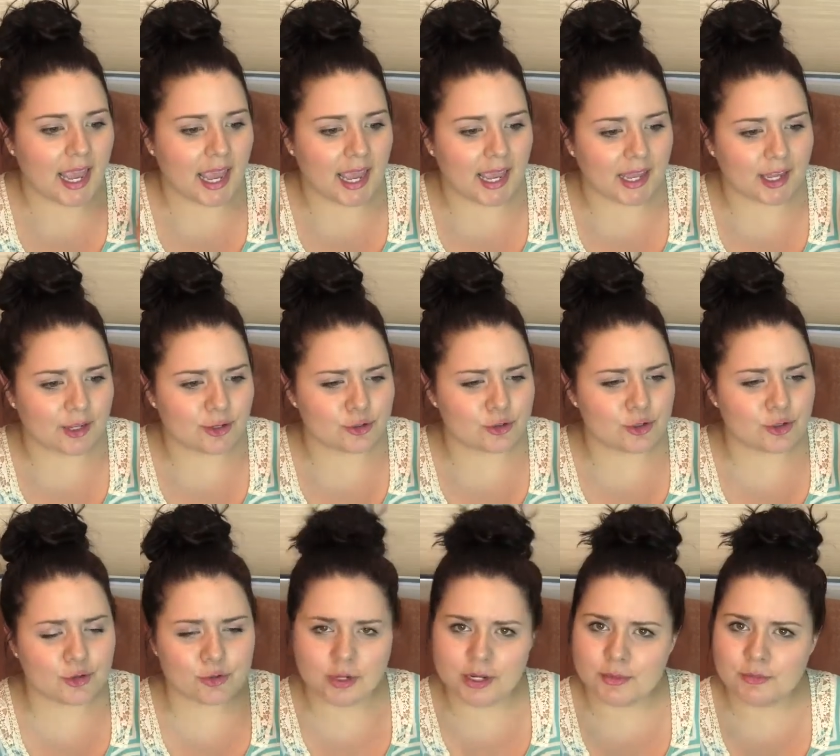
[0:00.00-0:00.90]

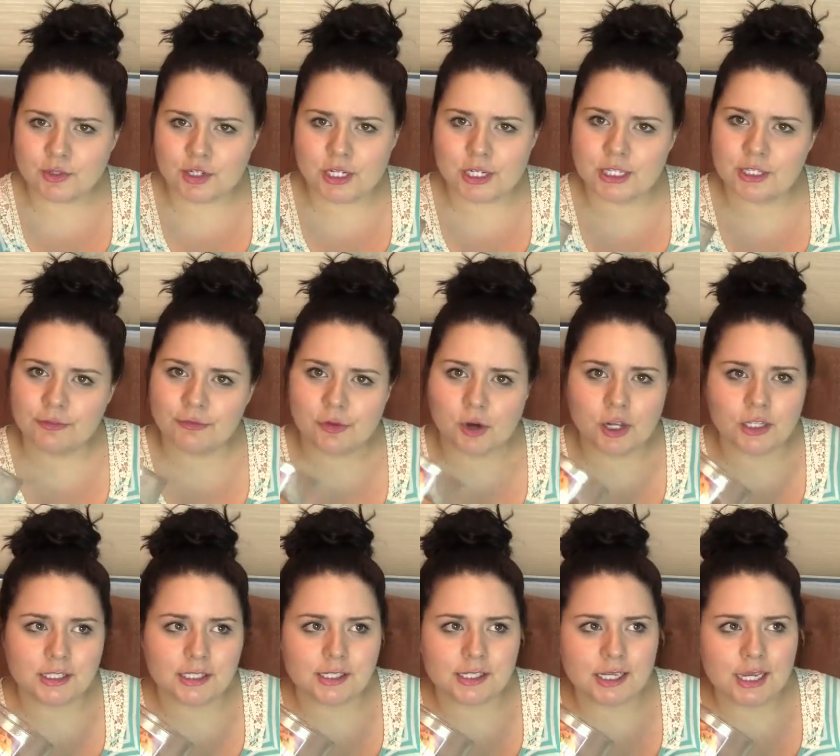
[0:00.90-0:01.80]
and cream cheese
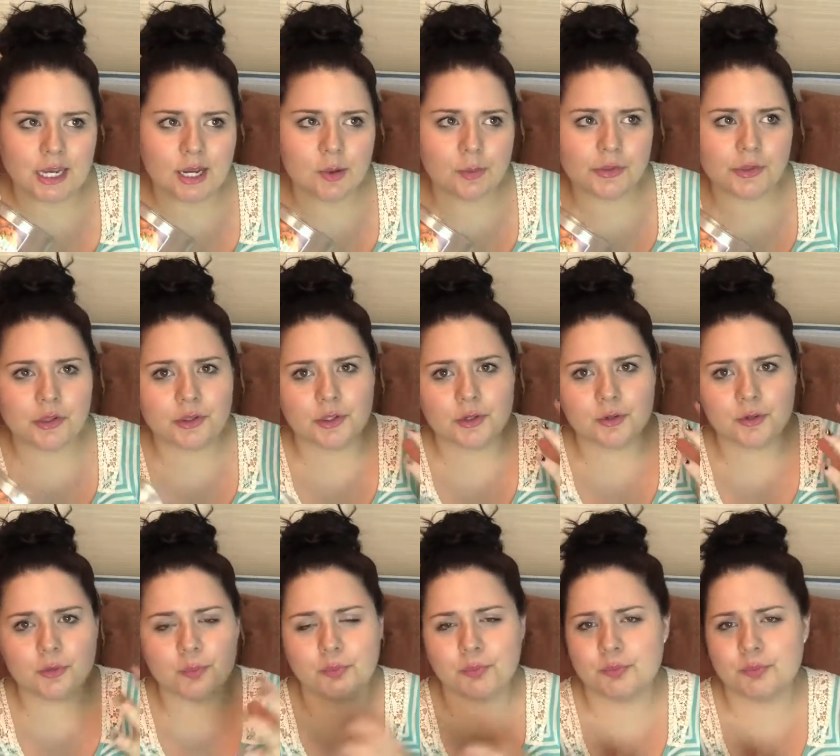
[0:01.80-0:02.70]
frosting with a little